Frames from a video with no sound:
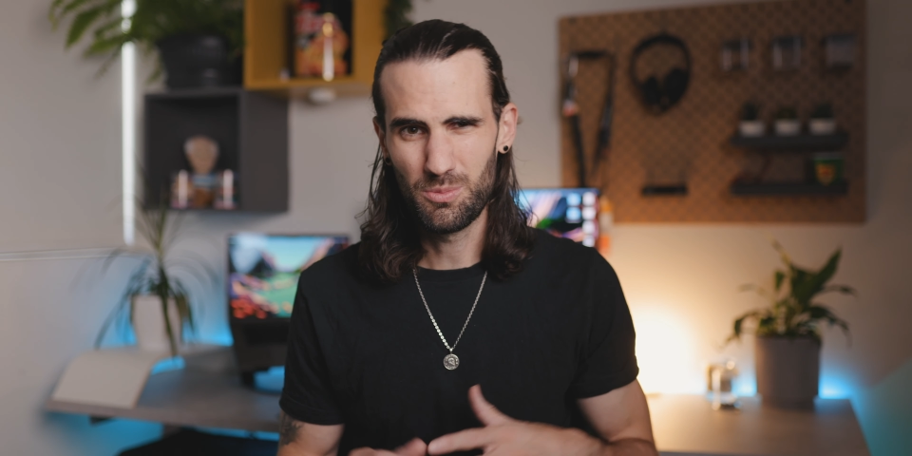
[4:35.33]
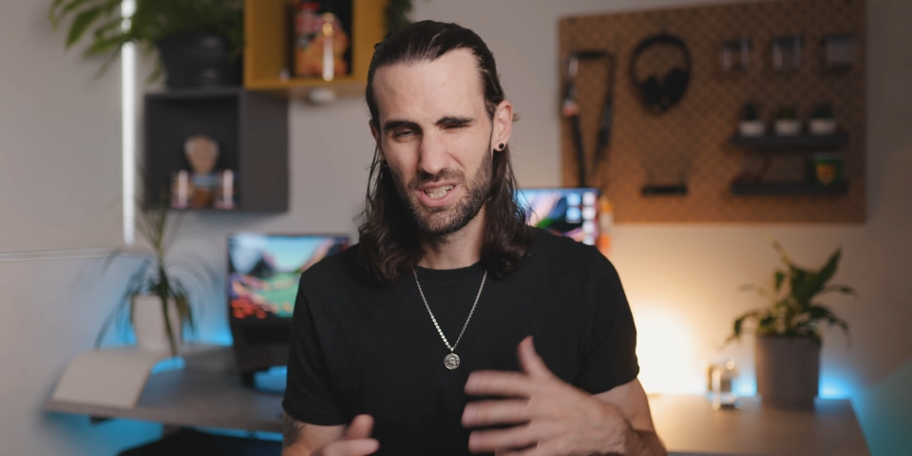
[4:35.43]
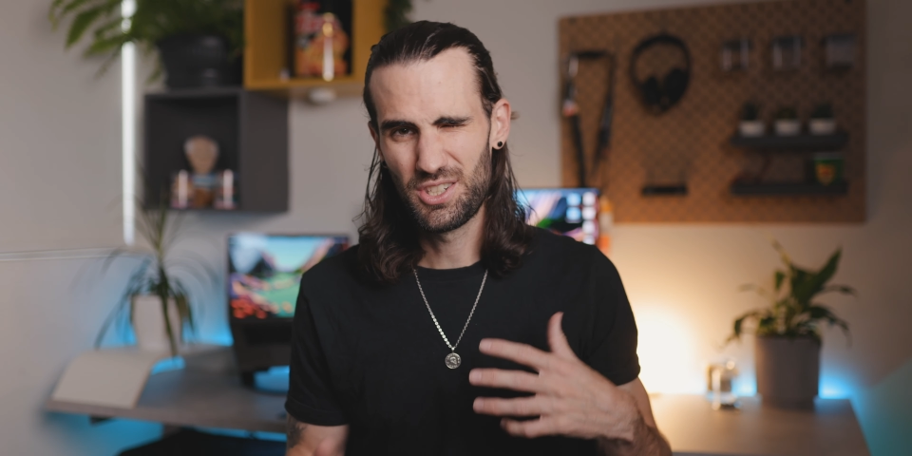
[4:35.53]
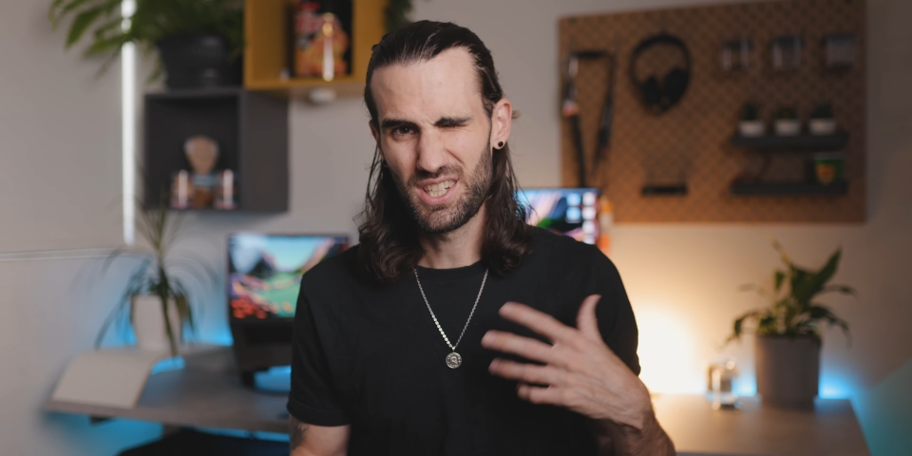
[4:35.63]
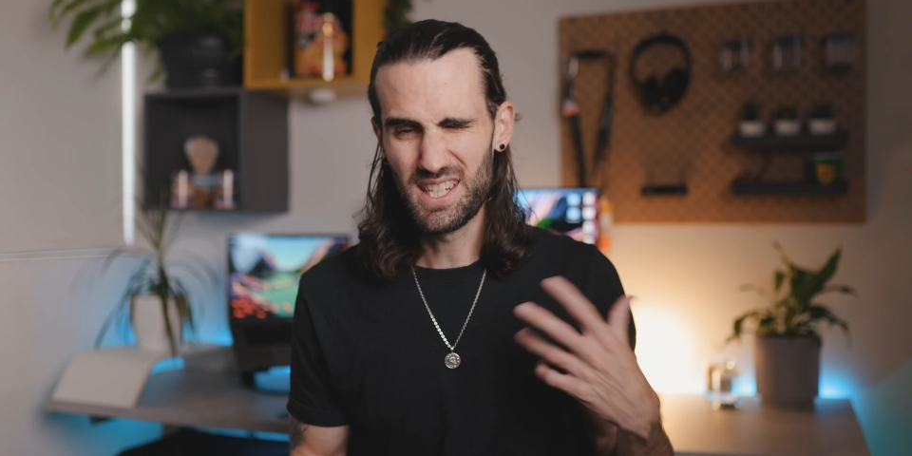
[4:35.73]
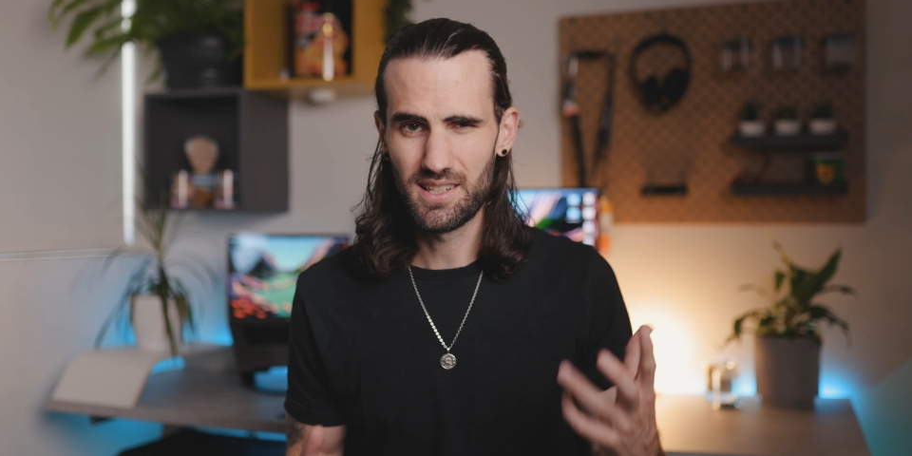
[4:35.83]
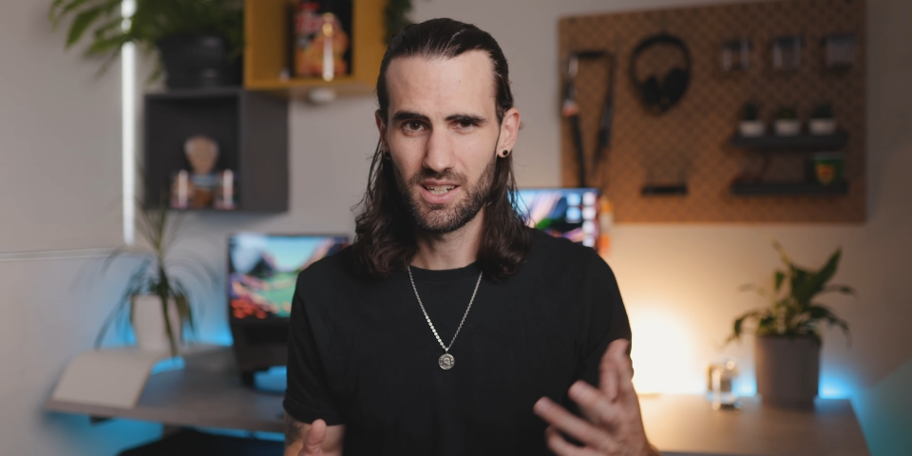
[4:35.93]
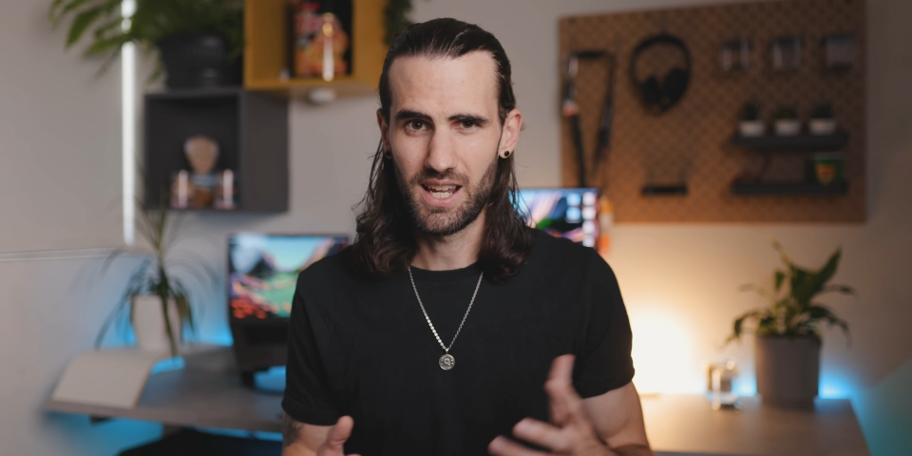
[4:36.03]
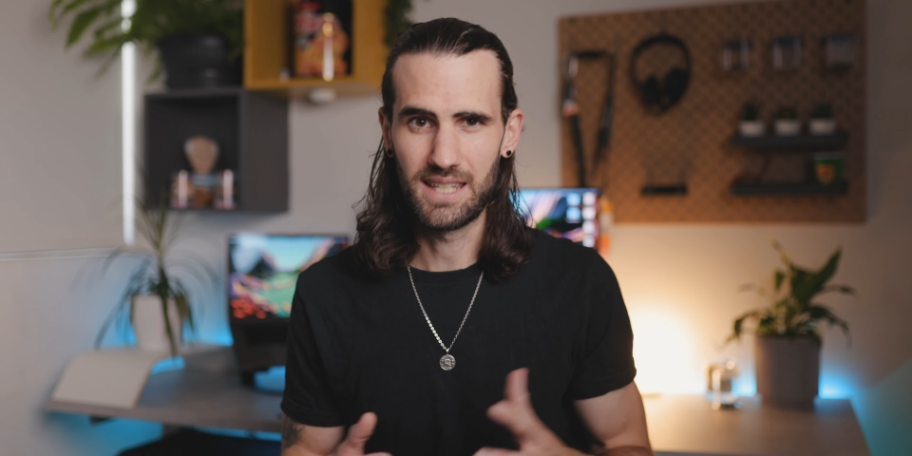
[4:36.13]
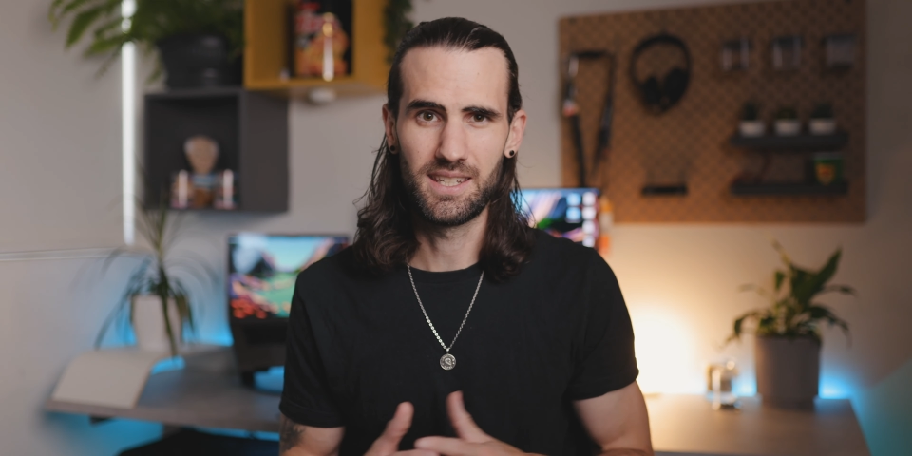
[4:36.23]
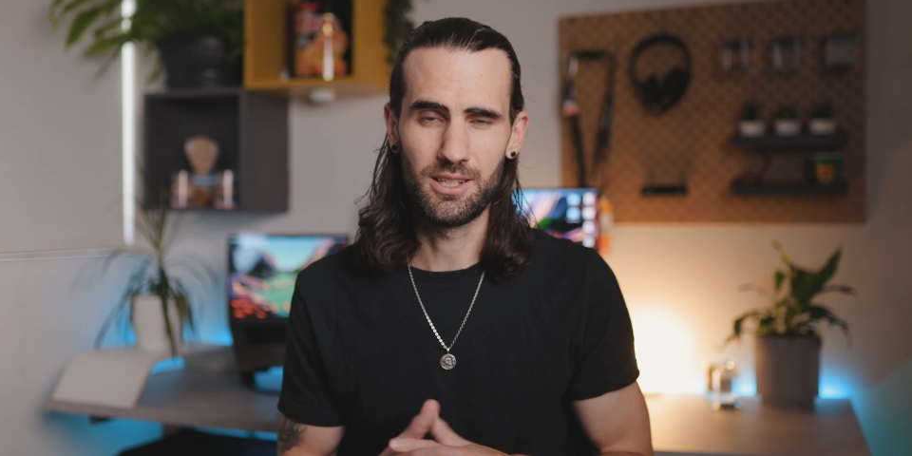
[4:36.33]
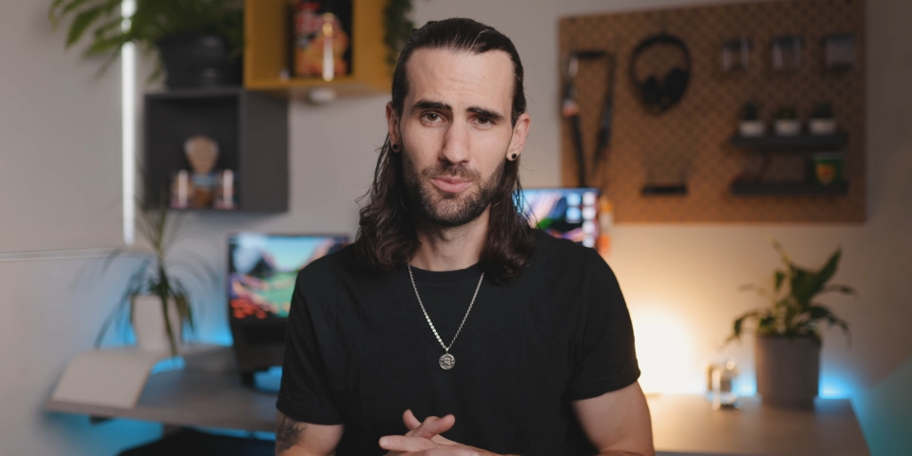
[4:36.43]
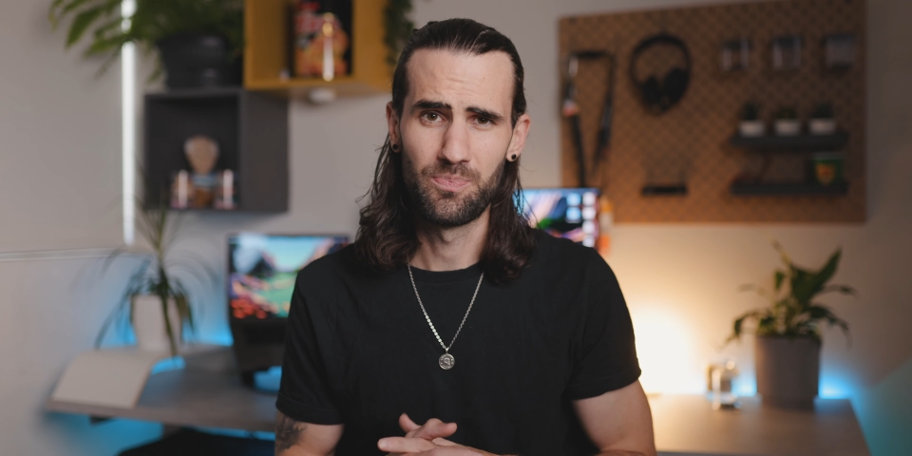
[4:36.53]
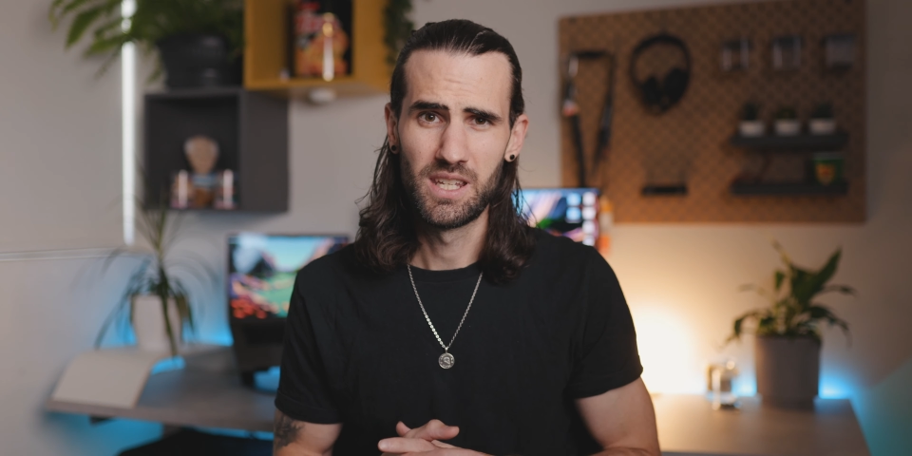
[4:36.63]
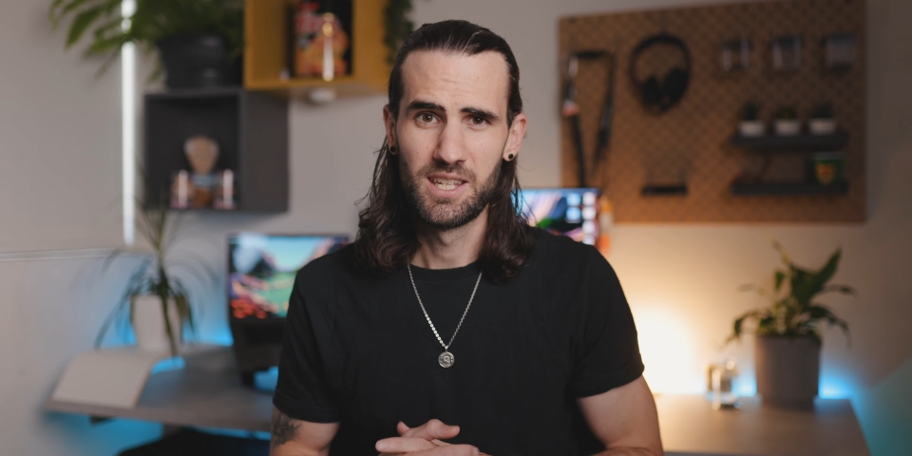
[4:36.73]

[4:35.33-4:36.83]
which isn't ideal.